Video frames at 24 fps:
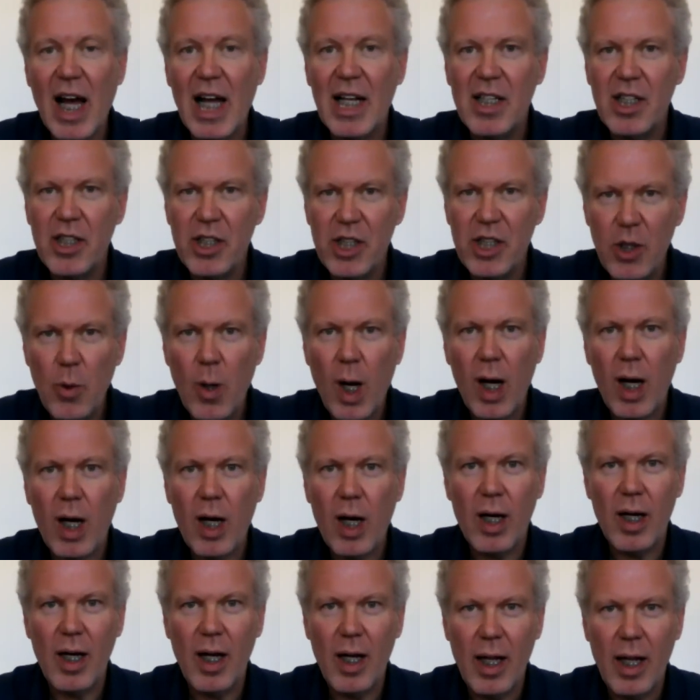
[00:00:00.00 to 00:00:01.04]
And you
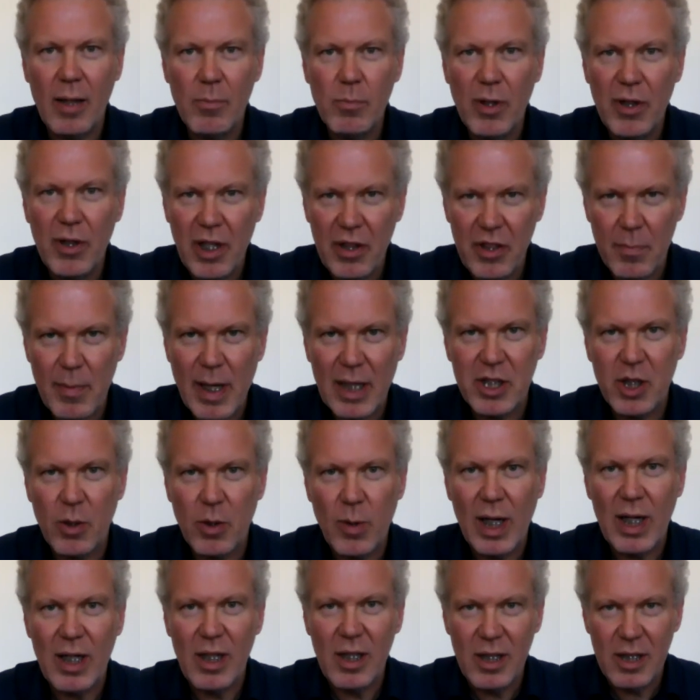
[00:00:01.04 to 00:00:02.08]
are within the magic
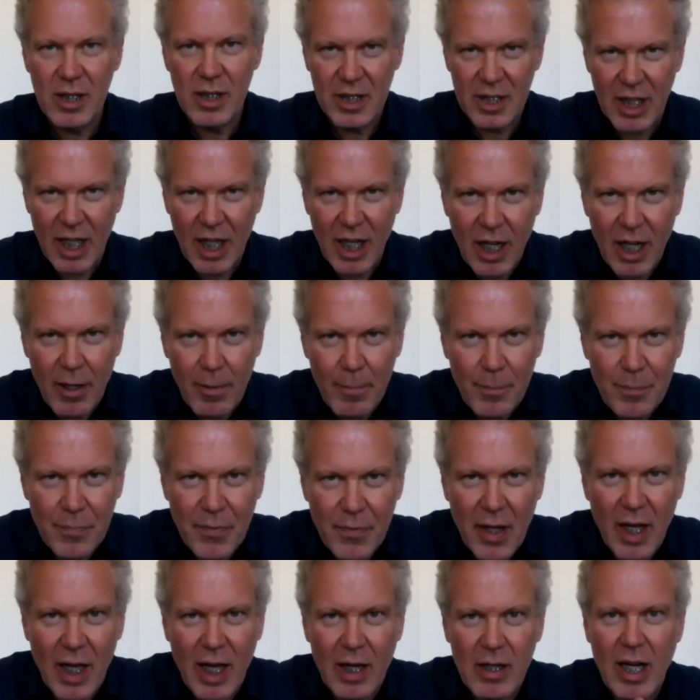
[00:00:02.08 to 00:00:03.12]
world
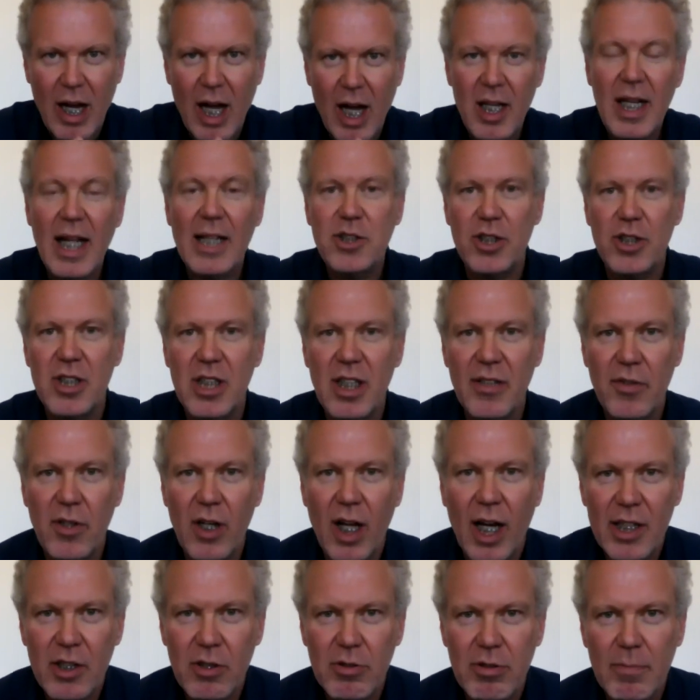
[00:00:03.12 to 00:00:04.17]
um, a legend, if you
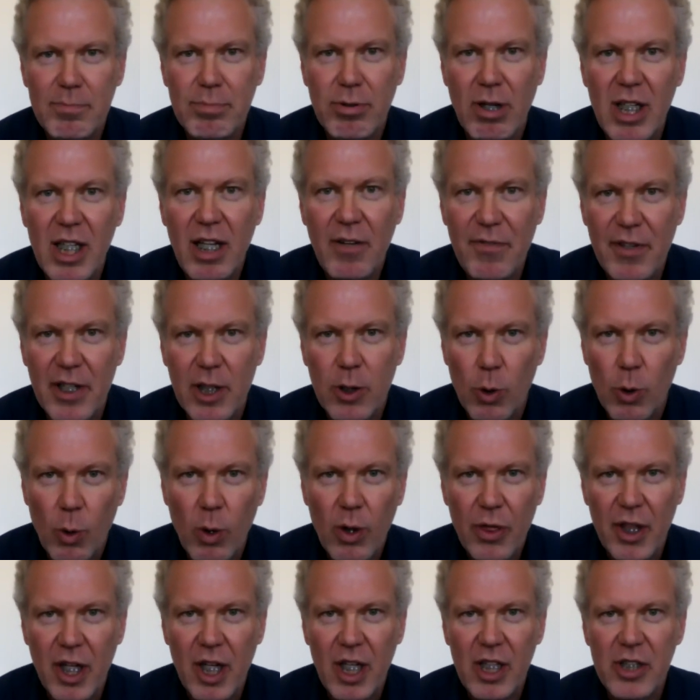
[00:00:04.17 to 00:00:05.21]
like. You're a prolific
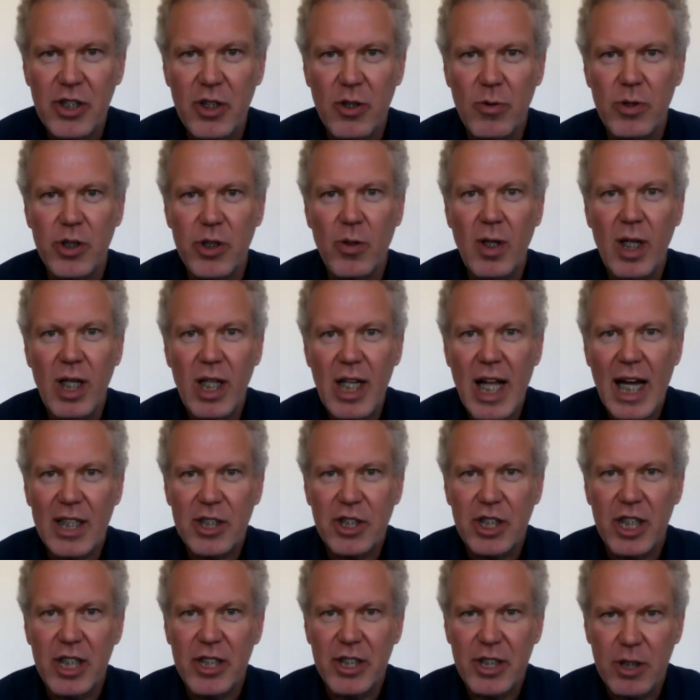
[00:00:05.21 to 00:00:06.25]
author. You, you
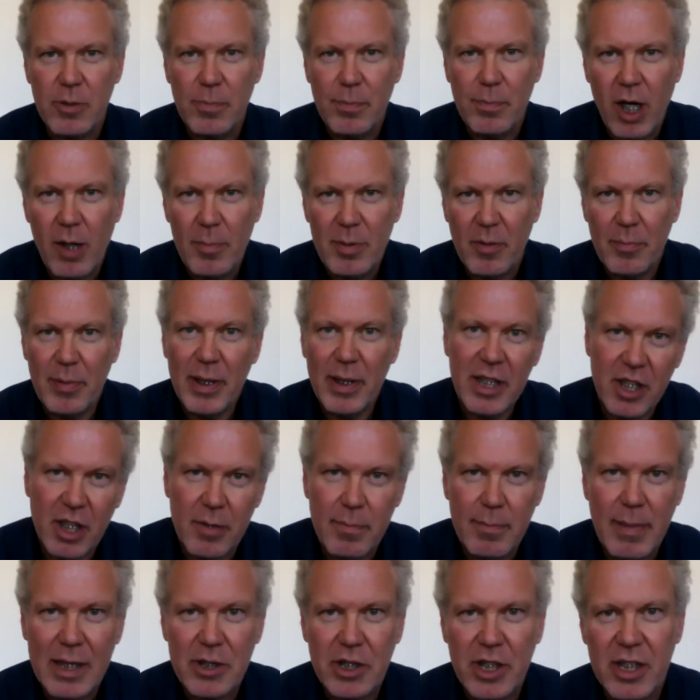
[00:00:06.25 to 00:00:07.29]
lecture superbly. You've been to the
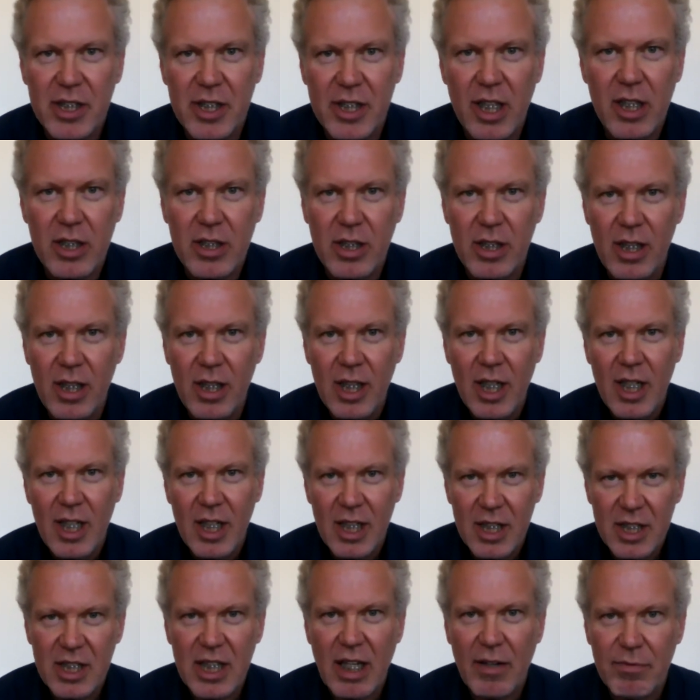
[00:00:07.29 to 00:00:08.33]
Magic Circle
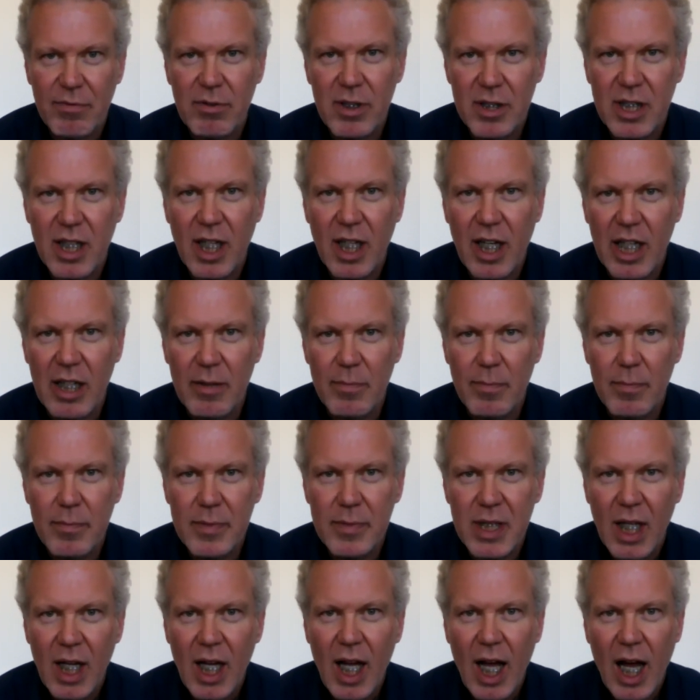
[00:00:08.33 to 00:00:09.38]
several
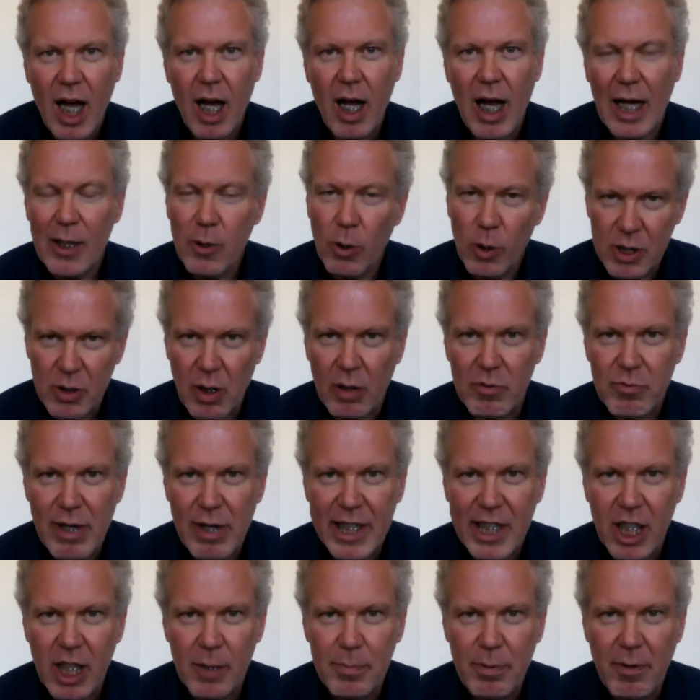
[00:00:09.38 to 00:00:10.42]
times, uh, and also a
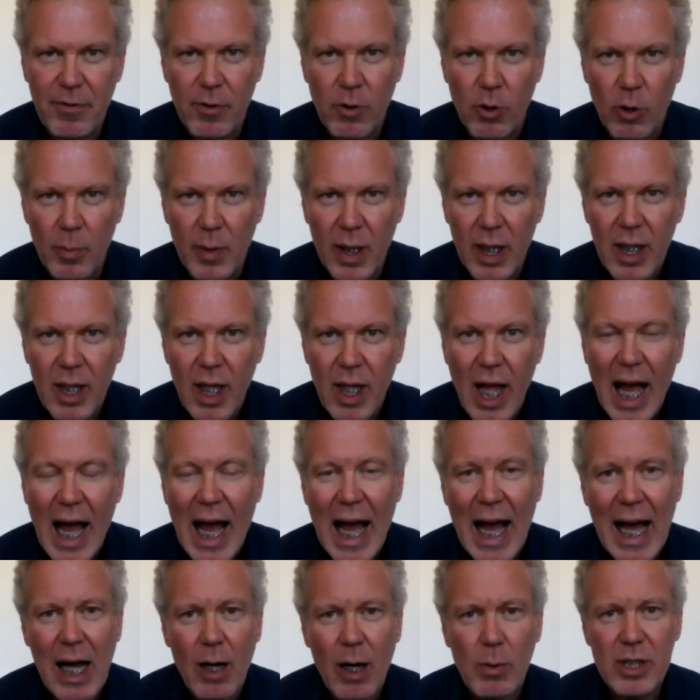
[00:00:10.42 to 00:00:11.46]
regular performer.
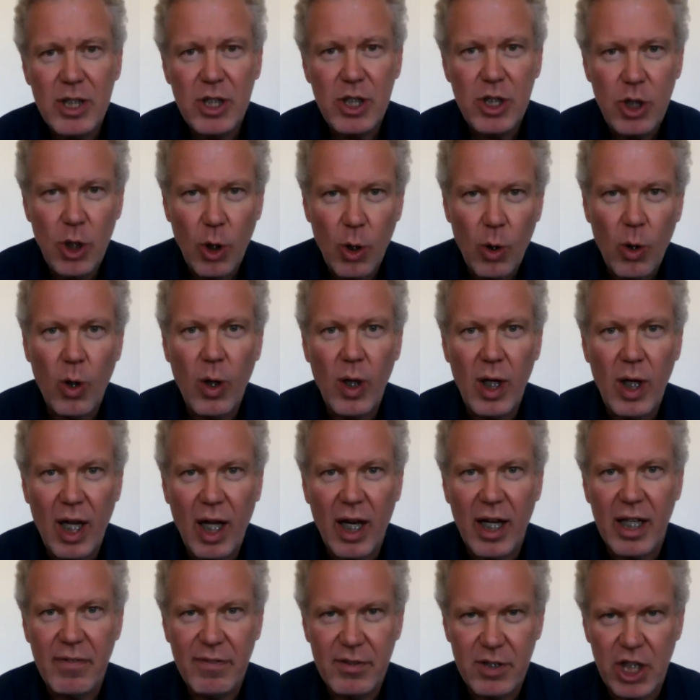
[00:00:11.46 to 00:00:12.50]
How has your
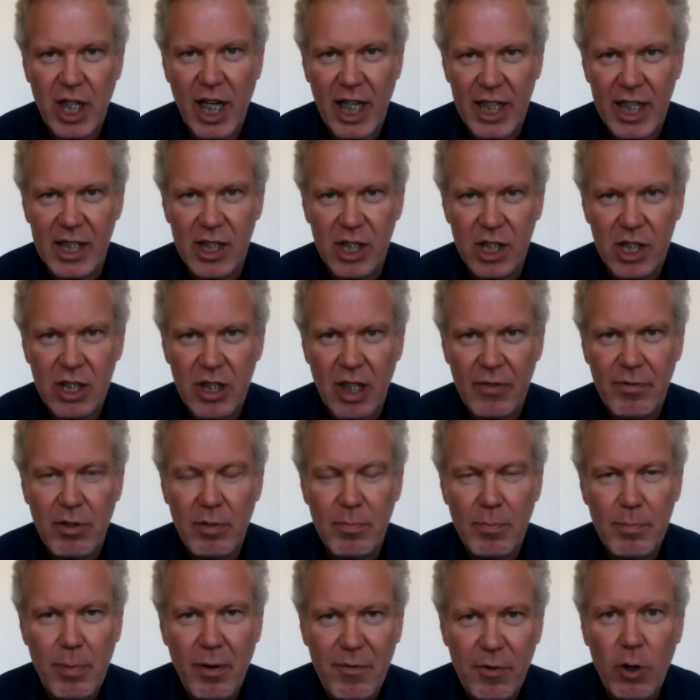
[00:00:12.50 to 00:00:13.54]
life changed
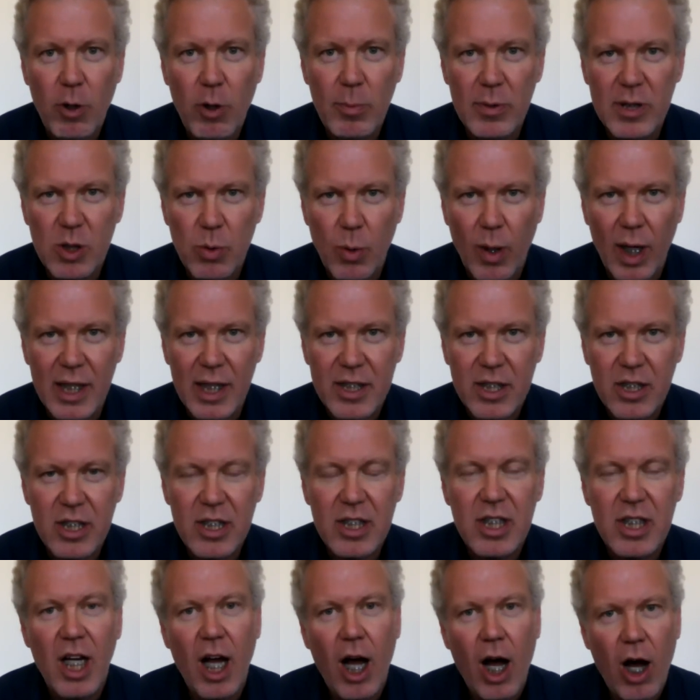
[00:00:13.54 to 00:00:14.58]
from performance-wise?
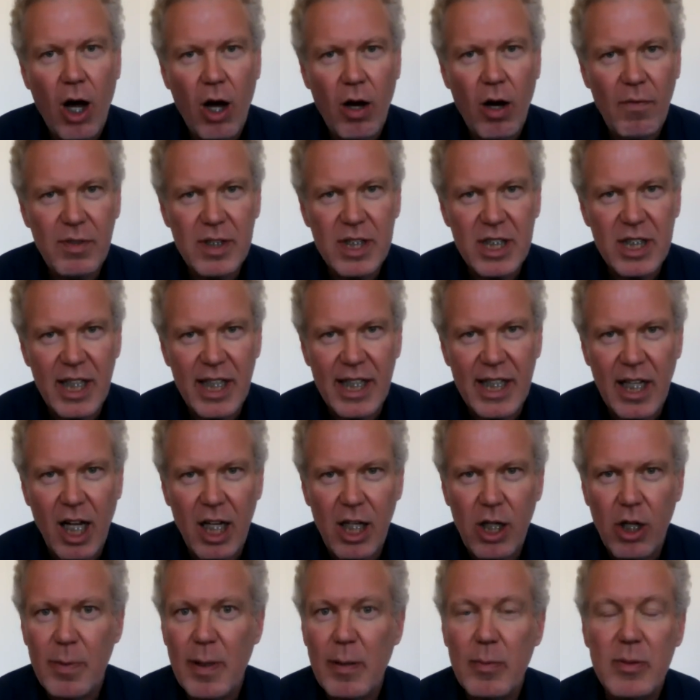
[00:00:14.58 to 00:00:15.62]
Because obviously, a
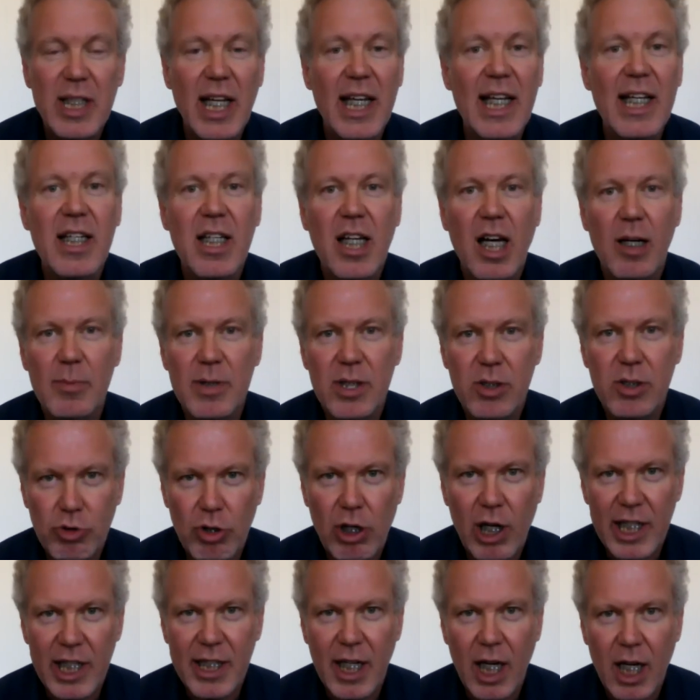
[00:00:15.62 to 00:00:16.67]
lot of people's income has
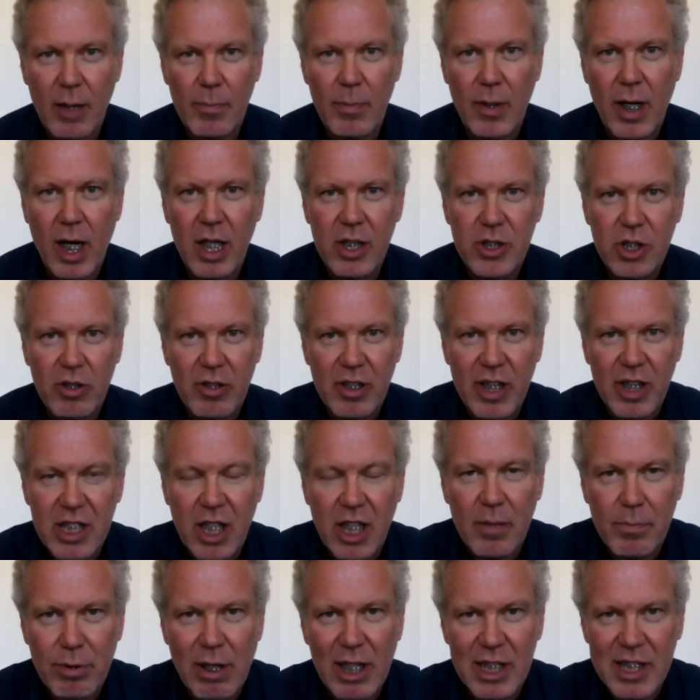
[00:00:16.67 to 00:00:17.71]
dried up uh, during these
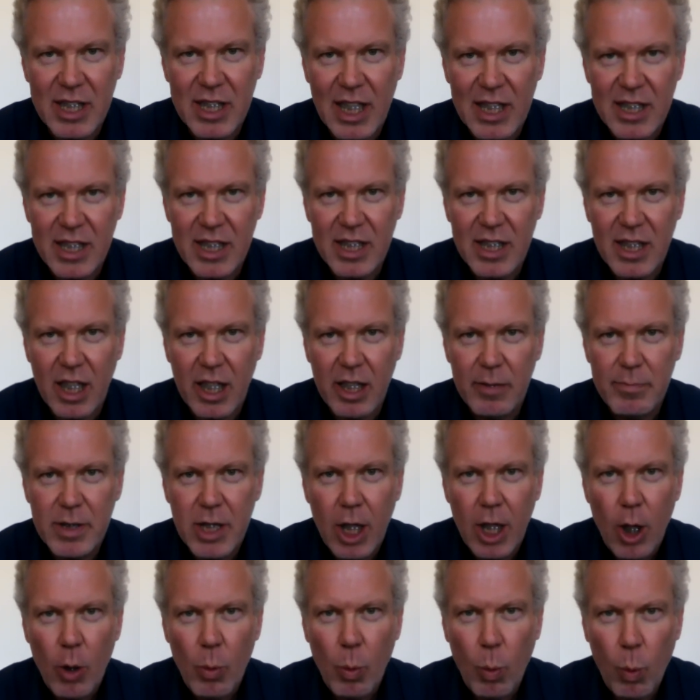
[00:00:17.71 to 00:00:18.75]
unprecedented times.
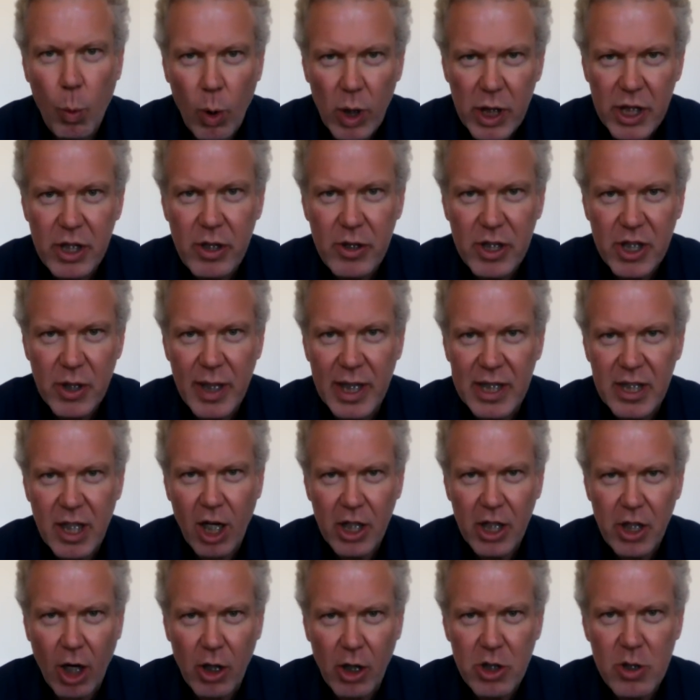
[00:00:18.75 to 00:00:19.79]
What are you doing? Are,
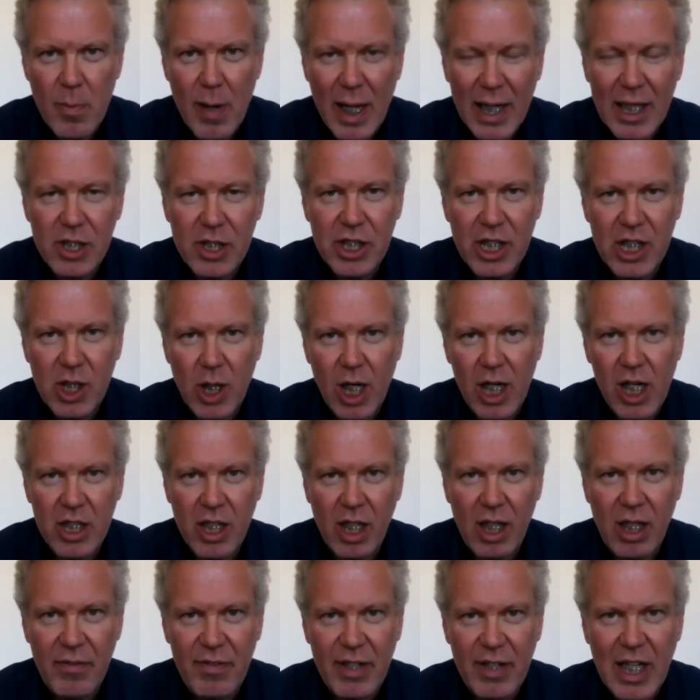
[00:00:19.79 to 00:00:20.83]
are you managing to earn a
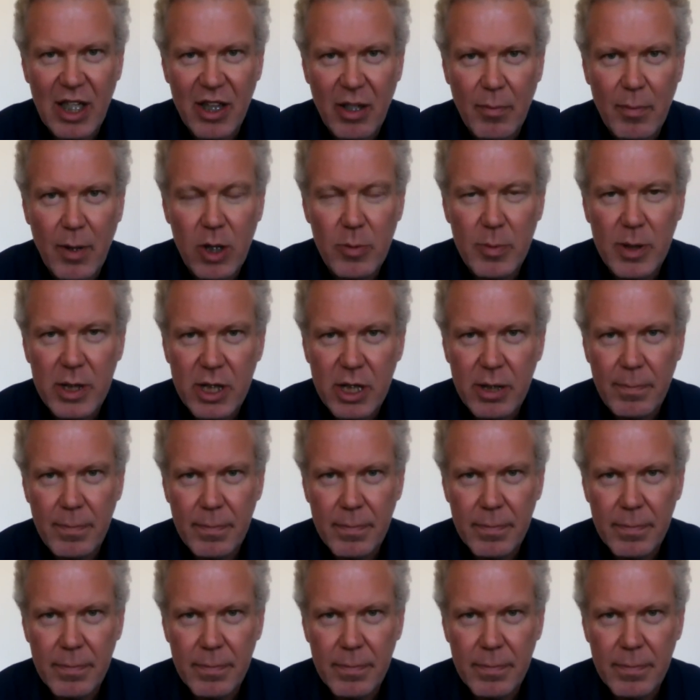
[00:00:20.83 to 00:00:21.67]
living at the moment?